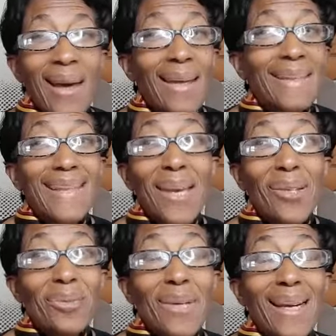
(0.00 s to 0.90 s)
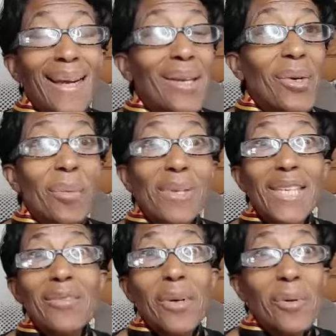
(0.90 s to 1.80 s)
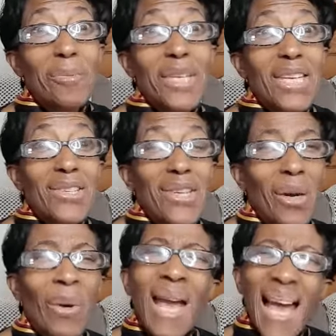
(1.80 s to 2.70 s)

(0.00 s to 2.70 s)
I tell you, I don't believe I would be here now.